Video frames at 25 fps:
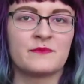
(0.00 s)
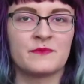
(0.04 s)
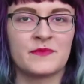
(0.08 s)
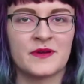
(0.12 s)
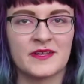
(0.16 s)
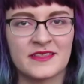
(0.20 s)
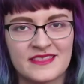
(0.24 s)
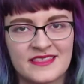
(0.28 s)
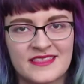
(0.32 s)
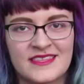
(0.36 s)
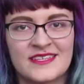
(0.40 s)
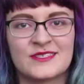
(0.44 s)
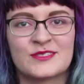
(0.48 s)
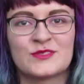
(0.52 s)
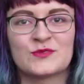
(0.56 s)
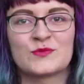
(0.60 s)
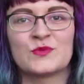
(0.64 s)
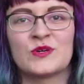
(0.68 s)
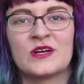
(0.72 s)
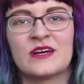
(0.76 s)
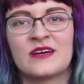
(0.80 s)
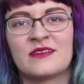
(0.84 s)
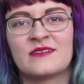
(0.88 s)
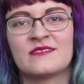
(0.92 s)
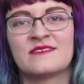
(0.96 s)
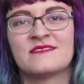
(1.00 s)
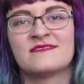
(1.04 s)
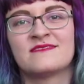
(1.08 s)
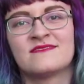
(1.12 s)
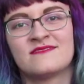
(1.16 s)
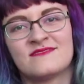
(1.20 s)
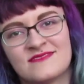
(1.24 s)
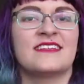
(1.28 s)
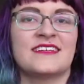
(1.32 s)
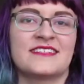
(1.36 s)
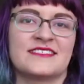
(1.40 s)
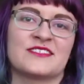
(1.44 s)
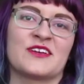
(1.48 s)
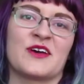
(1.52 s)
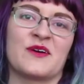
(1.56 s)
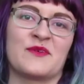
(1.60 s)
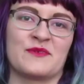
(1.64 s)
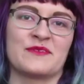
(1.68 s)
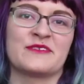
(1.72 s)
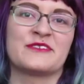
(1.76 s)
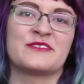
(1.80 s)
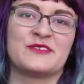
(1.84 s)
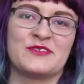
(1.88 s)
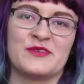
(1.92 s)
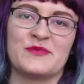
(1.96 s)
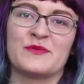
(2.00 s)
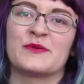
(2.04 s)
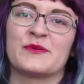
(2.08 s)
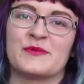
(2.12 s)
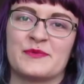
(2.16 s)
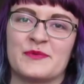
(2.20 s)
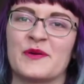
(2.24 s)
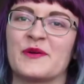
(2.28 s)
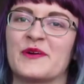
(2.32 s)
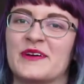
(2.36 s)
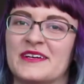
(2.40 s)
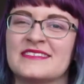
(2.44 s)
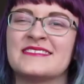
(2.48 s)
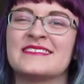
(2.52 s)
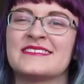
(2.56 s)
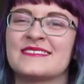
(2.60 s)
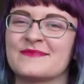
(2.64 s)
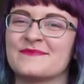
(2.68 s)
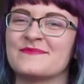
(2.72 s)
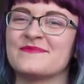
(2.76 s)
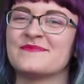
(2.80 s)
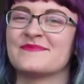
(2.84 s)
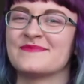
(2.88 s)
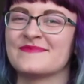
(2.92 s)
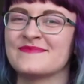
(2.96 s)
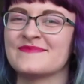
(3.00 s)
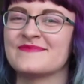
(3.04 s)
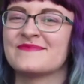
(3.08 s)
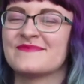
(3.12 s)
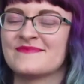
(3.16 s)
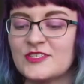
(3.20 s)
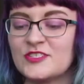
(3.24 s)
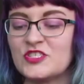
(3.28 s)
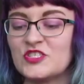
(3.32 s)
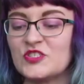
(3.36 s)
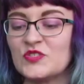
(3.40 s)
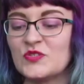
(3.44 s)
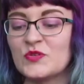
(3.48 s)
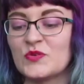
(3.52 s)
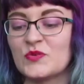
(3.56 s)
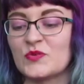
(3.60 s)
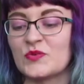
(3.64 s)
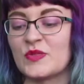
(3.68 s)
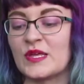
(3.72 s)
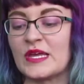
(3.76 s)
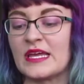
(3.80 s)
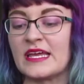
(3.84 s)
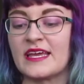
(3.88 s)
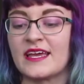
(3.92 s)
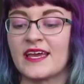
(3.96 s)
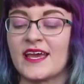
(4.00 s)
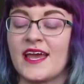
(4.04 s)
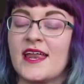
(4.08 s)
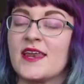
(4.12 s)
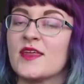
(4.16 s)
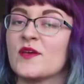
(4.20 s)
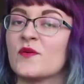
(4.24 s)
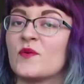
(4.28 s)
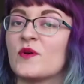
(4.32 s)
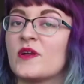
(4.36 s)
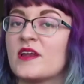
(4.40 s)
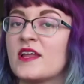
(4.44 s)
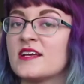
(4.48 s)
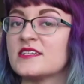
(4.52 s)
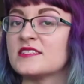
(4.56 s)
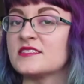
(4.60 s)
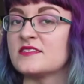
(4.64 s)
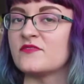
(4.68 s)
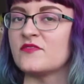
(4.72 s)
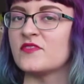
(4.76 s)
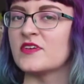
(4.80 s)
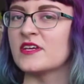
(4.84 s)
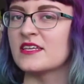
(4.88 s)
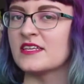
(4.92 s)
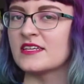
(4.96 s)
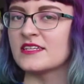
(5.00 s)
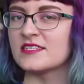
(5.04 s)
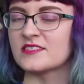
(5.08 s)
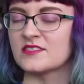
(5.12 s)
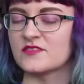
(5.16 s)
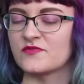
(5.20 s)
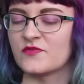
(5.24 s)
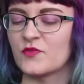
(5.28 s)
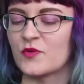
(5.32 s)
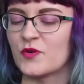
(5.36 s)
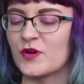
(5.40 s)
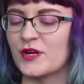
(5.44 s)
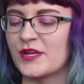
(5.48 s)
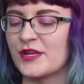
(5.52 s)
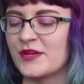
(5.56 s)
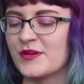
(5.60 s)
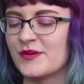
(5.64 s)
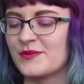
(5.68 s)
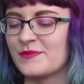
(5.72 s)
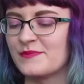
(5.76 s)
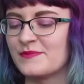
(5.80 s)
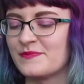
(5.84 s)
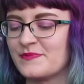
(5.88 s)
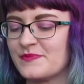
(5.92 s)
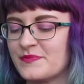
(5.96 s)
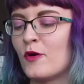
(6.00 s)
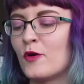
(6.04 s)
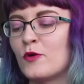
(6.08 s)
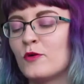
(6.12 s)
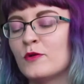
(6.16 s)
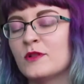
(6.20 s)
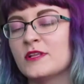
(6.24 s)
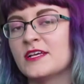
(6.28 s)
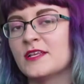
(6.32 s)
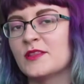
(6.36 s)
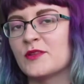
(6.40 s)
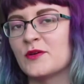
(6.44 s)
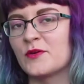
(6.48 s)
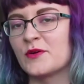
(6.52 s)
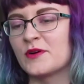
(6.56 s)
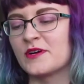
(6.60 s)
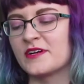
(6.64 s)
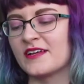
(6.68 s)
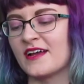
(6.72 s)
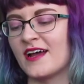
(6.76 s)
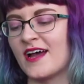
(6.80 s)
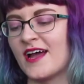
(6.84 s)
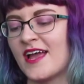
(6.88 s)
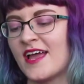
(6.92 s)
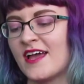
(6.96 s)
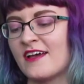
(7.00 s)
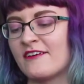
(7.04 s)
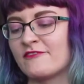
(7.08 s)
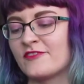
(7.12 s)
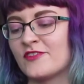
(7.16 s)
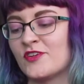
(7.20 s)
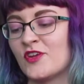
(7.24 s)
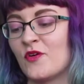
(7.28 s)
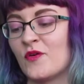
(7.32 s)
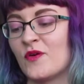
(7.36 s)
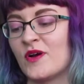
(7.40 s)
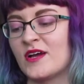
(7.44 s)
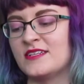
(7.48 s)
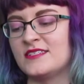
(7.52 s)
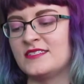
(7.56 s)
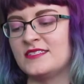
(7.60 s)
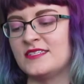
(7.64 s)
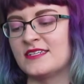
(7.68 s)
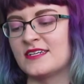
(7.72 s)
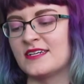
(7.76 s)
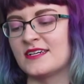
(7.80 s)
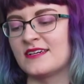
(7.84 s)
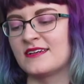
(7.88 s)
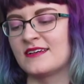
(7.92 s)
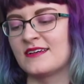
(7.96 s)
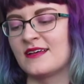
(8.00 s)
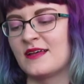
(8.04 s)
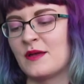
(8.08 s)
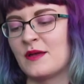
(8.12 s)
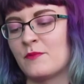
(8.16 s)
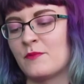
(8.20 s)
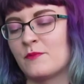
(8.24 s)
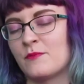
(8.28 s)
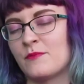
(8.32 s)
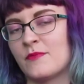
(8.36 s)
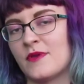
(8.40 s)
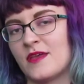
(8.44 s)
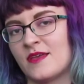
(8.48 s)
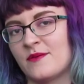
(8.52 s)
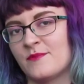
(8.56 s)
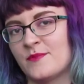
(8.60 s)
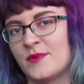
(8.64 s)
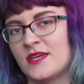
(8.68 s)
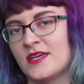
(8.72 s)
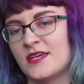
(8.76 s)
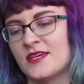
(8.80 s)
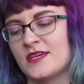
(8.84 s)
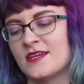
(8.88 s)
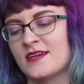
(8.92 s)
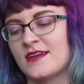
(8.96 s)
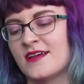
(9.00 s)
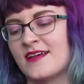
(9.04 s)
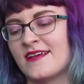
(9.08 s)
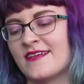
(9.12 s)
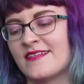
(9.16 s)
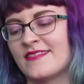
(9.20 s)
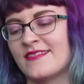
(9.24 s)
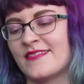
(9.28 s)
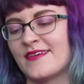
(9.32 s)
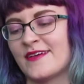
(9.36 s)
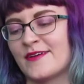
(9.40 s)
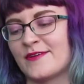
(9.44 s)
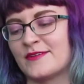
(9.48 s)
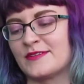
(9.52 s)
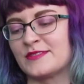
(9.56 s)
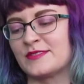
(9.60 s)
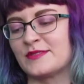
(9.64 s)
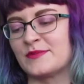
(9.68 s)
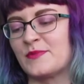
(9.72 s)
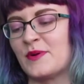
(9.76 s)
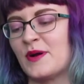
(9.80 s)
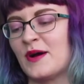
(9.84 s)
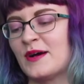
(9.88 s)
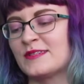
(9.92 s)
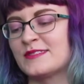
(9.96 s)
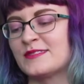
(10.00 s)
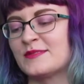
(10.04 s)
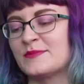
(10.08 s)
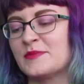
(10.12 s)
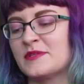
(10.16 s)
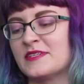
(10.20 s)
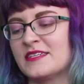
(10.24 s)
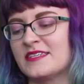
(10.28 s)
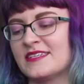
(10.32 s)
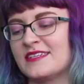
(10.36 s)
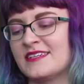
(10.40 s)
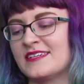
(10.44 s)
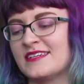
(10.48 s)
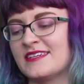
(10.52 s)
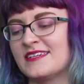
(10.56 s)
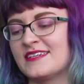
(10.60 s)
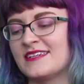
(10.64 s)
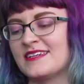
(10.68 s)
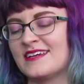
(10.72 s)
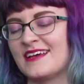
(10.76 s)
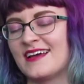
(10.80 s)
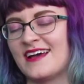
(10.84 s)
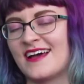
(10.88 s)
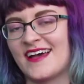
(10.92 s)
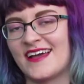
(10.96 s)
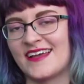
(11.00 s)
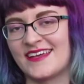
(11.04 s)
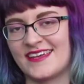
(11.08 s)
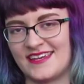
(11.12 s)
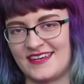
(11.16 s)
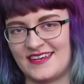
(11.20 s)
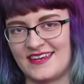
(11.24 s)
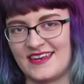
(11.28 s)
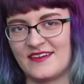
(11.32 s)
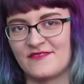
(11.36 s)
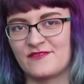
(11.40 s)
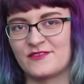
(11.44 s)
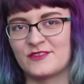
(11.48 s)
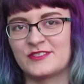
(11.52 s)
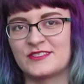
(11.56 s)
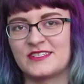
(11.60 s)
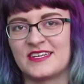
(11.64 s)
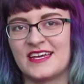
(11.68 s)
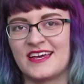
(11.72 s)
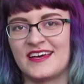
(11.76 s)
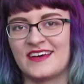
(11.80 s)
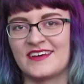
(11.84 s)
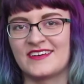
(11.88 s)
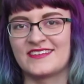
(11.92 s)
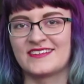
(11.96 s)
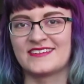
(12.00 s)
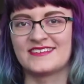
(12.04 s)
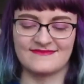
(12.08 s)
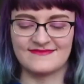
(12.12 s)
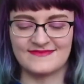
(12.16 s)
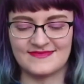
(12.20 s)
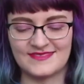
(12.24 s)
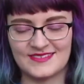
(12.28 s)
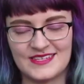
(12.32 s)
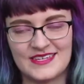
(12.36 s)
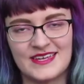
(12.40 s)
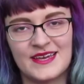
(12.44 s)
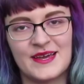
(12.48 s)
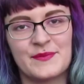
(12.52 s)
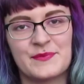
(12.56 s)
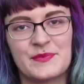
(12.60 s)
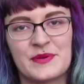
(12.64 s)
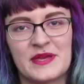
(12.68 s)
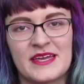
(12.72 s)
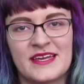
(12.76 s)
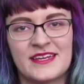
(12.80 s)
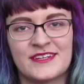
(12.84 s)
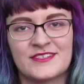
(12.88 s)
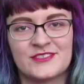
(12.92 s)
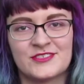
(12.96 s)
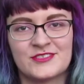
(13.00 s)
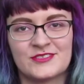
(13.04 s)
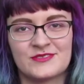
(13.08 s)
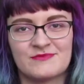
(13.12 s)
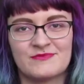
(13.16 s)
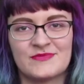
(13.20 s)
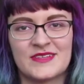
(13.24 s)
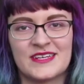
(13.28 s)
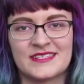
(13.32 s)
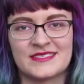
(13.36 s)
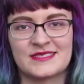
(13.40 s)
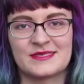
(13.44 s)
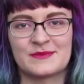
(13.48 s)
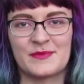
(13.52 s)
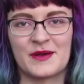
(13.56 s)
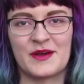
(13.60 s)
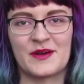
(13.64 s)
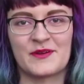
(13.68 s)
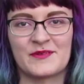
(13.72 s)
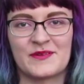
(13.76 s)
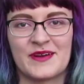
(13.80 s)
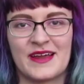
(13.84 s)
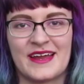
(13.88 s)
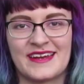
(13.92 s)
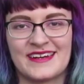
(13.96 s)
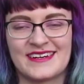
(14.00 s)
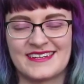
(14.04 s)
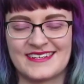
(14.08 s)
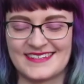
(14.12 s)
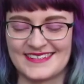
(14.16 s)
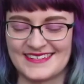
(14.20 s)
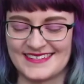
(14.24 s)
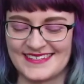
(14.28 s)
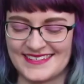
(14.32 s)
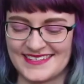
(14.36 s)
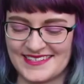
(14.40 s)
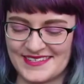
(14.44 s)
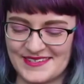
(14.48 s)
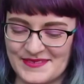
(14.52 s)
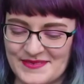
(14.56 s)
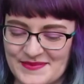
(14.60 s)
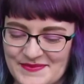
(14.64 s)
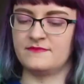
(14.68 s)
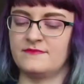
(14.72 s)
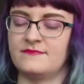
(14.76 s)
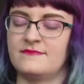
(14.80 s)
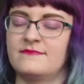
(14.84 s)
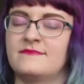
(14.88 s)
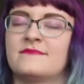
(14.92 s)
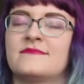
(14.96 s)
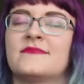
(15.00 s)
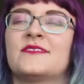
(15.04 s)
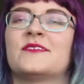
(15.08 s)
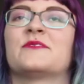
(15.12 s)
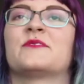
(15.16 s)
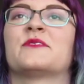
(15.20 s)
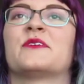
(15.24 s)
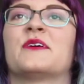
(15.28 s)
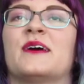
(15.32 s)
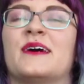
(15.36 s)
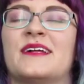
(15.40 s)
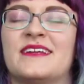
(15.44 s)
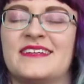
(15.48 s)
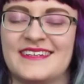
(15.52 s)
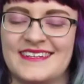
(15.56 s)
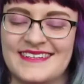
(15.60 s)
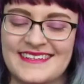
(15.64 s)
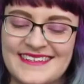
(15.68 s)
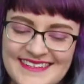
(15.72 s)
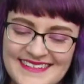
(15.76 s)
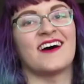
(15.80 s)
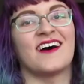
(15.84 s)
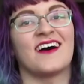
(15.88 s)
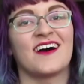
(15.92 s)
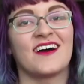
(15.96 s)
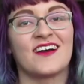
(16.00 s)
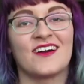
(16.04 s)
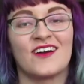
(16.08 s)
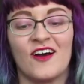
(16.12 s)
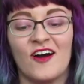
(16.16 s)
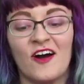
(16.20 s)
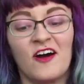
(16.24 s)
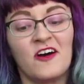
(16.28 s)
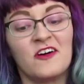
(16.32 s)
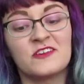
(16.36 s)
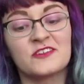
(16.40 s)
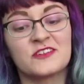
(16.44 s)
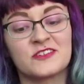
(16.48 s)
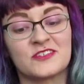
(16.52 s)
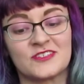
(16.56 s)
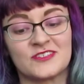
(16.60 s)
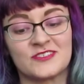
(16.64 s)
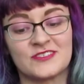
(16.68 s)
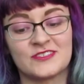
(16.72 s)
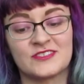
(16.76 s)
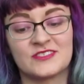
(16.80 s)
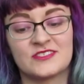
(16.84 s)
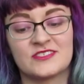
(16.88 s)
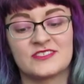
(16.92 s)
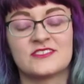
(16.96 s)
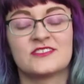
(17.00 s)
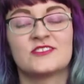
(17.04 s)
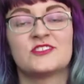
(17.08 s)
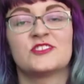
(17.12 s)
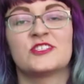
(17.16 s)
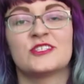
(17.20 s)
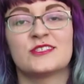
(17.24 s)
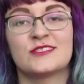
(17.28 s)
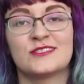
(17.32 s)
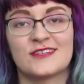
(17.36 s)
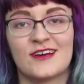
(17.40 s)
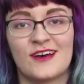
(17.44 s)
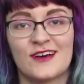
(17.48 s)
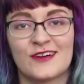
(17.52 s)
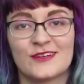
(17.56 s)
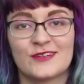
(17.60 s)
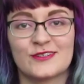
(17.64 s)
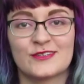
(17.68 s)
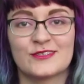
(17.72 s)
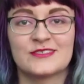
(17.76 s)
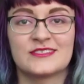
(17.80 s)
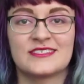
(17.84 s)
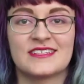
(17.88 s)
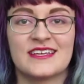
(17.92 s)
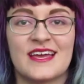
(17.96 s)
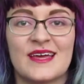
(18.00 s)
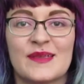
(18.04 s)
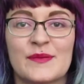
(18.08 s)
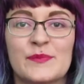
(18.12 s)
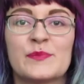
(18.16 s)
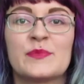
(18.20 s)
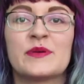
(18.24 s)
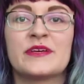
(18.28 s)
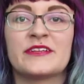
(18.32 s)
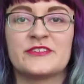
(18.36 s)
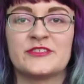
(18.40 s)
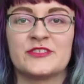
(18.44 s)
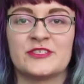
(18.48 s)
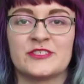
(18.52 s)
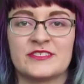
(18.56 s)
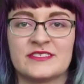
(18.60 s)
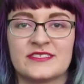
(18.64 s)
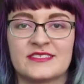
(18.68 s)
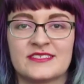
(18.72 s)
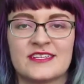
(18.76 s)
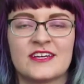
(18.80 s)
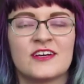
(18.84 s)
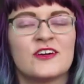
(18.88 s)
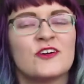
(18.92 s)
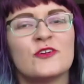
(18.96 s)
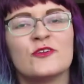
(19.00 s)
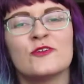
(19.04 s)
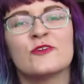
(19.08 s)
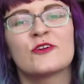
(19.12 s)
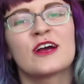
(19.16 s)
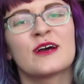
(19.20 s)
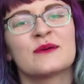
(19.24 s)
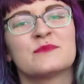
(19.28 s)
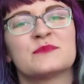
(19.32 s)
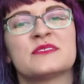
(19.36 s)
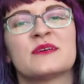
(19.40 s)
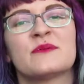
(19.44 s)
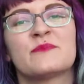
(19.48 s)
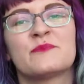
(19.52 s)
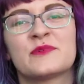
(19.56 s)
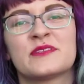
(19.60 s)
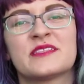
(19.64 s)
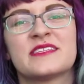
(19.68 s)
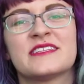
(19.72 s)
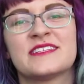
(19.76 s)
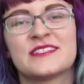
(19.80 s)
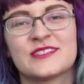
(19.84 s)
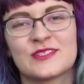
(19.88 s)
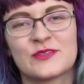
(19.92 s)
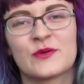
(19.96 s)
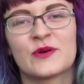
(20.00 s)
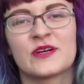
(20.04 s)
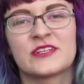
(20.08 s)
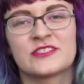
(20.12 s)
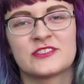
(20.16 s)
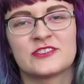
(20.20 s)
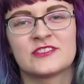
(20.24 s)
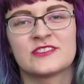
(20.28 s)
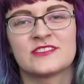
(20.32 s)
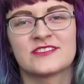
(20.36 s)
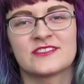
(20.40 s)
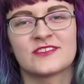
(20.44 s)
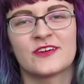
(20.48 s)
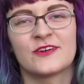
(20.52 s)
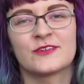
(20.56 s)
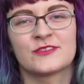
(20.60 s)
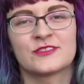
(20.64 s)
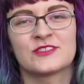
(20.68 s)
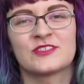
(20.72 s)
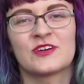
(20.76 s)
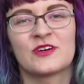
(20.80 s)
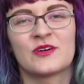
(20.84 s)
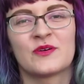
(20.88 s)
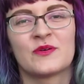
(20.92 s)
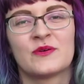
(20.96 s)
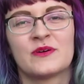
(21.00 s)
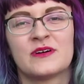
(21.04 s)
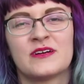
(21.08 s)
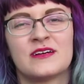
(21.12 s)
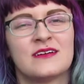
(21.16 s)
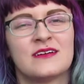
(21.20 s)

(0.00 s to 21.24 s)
But this one, let's go with stupid boys. "Do you think anyone has feelings for you?" Holy Lord, I have no idea. Maybe? There is a possibility. I can never tell. Yeah, Paige, that's about right. Oh god. "Are all girls shit talkers and bitches?" Who comes up with these questions also?